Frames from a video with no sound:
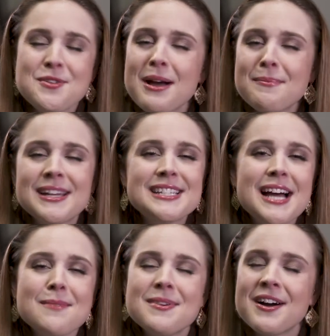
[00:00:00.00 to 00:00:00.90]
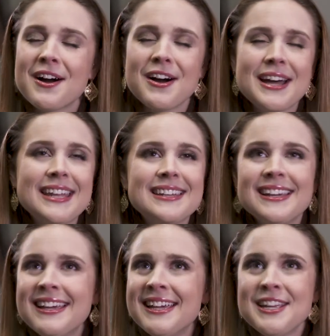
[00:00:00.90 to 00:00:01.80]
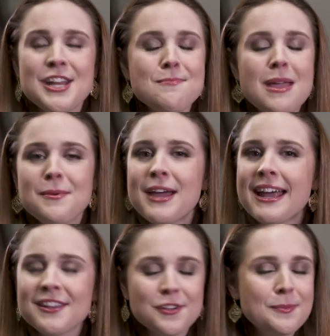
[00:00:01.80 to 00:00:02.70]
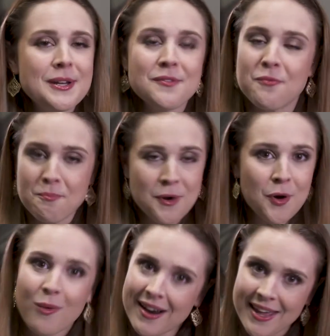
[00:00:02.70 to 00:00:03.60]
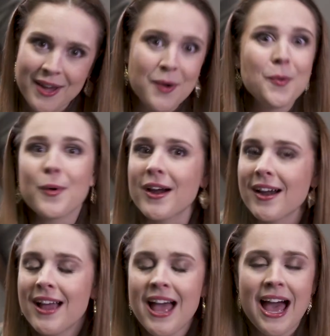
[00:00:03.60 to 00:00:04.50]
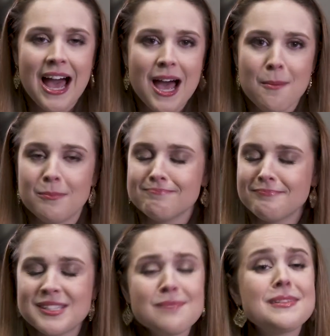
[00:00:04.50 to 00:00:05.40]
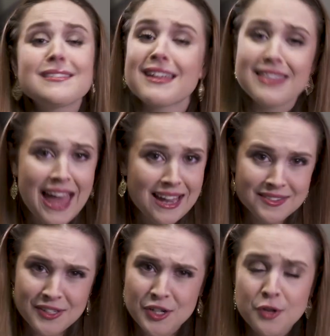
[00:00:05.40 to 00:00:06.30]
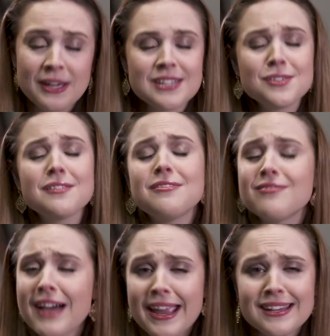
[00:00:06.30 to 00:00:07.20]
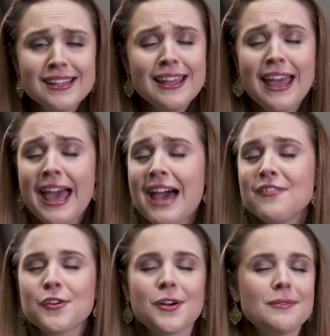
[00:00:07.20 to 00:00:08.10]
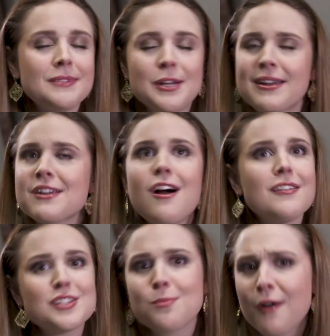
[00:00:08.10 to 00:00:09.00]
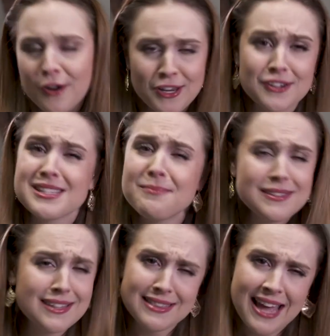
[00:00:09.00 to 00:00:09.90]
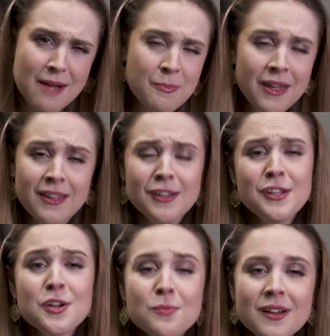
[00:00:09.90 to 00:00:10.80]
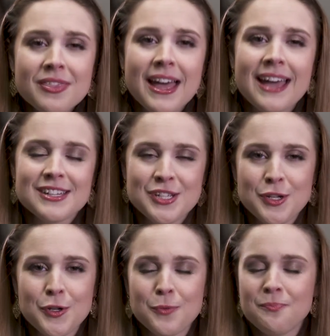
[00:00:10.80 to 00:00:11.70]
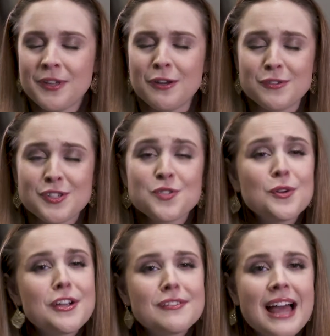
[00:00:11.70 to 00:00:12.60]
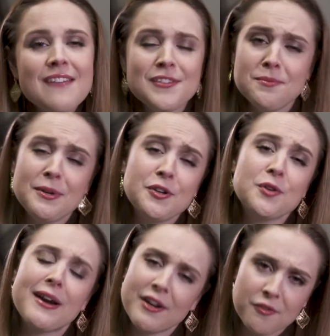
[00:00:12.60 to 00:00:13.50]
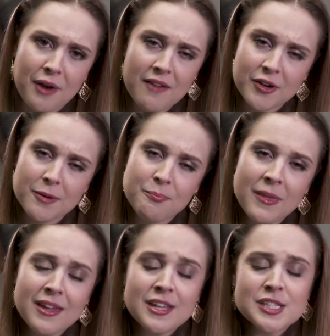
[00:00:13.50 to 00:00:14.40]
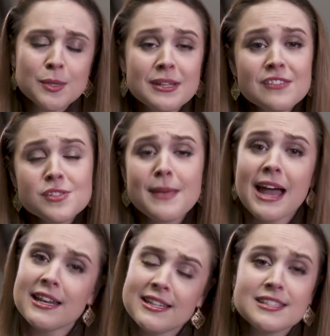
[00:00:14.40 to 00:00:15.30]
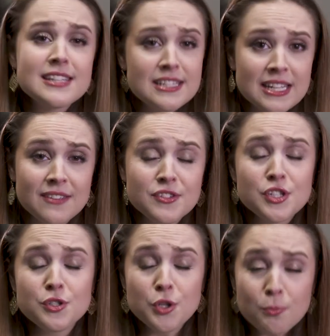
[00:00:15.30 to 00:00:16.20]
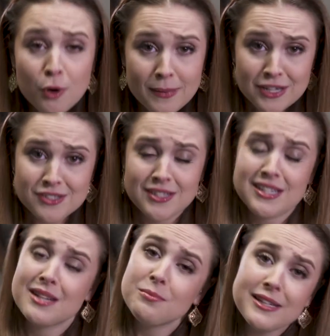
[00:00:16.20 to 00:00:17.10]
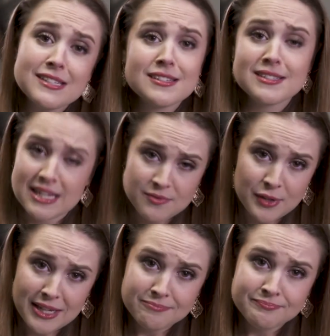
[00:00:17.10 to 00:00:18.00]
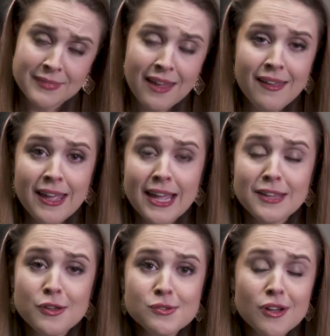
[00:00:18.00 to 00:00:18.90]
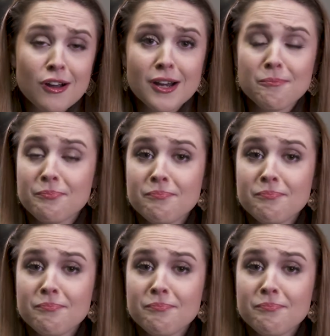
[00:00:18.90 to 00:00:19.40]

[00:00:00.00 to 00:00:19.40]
got picked up on, maybe you had a little bit of marijuana or something like that. You got into a fight after, at a college party or something like that. You don't want that to, destroy your life and to be on your record forever. So it gives some added incentive to do probation and to complete it successfully. And those are,